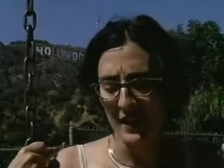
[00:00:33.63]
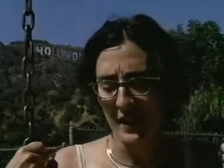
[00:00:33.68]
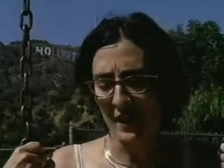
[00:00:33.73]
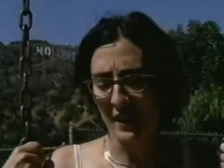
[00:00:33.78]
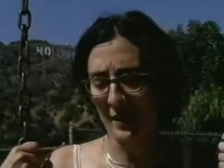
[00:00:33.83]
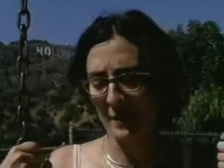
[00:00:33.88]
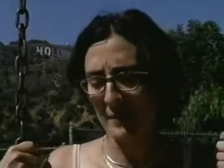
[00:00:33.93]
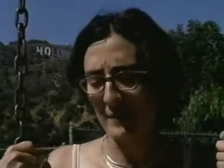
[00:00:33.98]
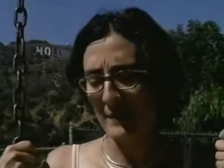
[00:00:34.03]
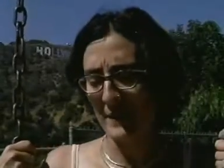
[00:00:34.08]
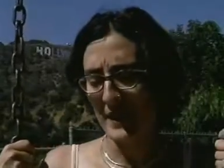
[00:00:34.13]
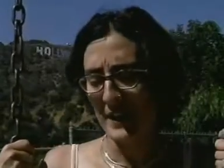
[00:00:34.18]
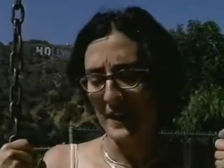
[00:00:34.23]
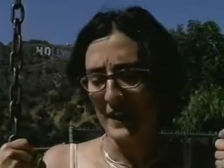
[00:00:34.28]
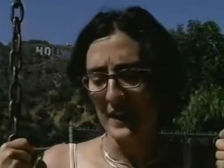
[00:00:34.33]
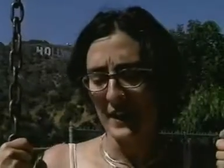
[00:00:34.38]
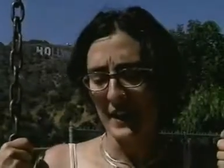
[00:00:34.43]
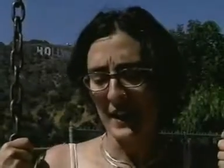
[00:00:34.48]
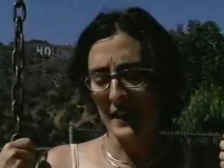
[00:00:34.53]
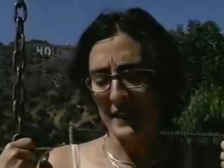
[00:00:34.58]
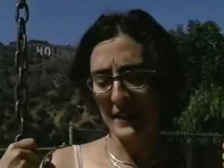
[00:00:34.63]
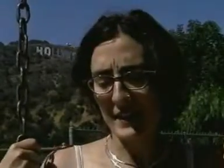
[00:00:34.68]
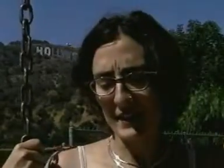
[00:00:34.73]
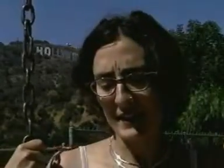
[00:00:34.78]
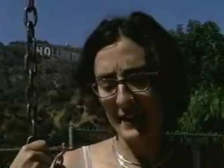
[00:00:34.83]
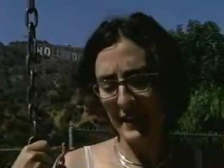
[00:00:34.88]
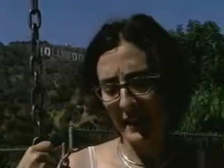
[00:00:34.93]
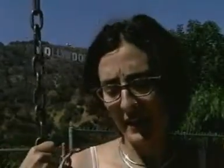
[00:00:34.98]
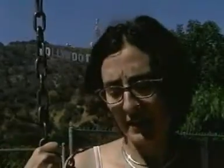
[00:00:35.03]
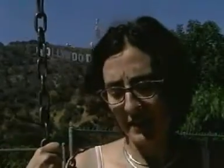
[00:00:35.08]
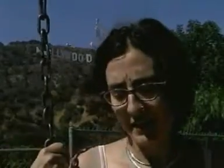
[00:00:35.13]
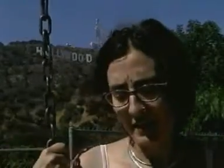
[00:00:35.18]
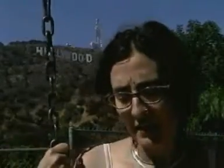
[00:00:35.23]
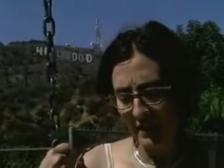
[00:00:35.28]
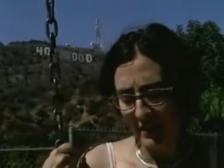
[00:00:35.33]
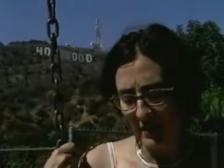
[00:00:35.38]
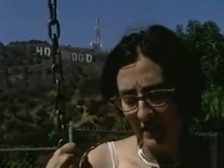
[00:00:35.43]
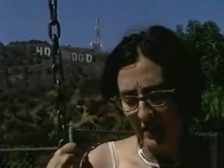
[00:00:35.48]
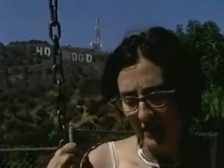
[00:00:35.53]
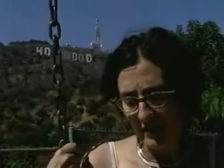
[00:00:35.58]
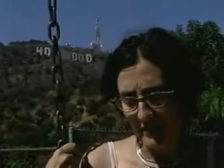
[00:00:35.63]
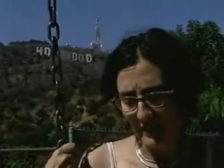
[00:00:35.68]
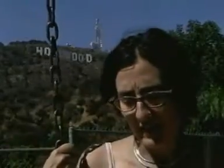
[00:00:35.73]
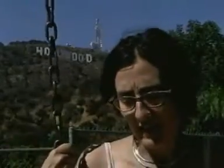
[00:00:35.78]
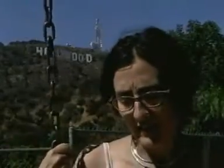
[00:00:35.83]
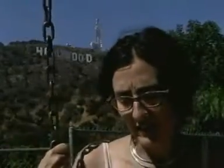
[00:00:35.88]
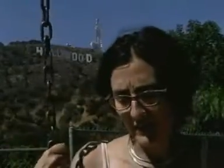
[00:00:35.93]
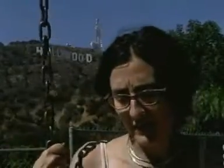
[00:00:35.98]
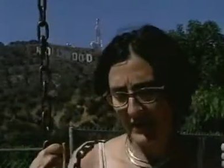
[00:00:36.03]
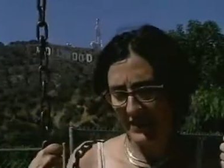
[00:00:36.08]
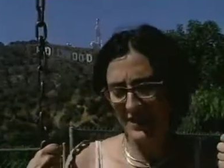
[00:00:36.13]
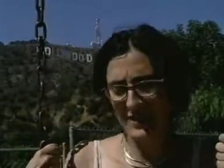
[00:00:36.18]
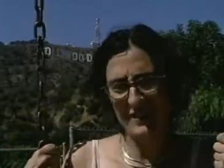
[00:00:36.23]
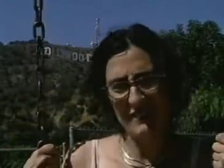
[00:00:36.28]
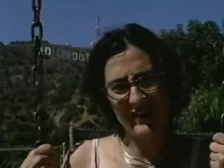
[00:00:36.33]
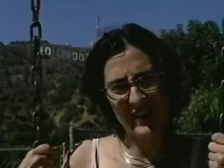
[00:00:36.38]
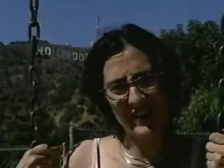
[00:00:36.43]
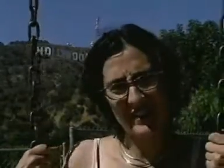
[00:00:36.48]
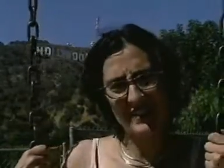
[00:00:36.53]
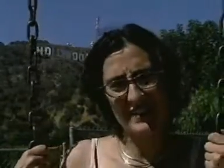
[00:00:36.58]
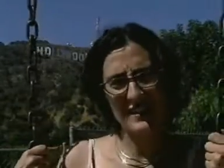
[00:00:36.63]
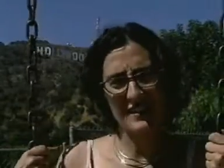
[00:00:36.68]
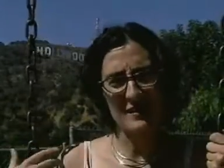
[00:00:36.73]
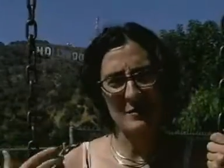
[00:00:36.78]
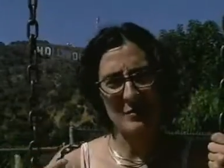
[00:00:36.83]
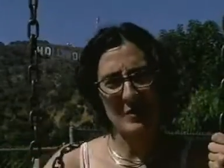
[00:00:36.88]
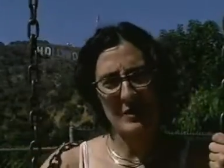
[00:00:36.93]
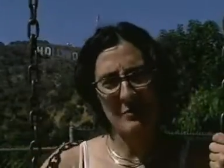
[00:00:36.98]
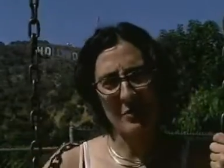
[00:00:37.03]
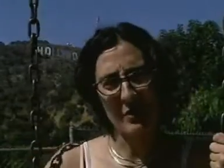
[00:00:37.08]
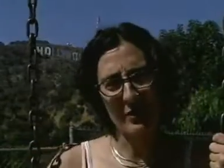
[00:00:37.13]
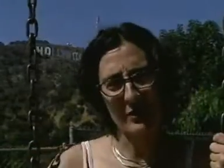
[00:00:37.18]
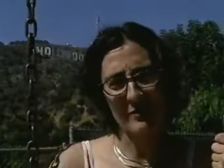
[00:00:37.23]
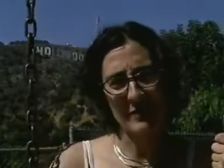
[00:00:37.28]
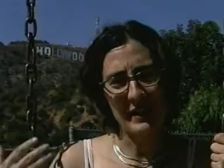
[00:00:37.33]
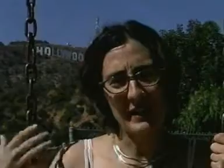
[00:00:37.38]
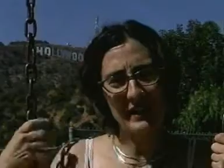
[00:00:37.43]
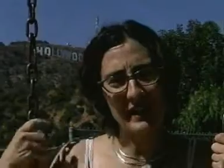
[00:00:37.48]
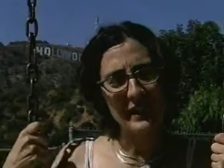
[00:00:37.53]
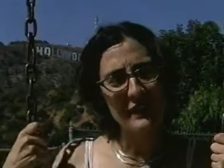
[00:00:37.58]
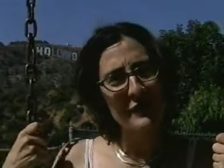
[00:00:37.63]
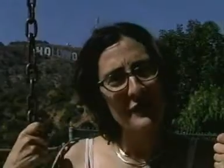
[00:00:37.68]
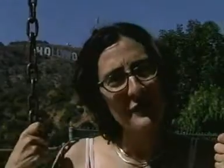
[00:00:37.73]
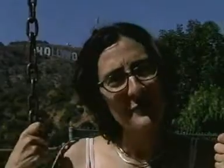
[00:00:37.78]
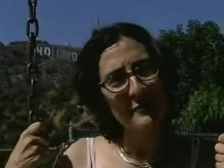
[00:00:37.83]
Um, I think that science fiction and fantasy is a big part of my life,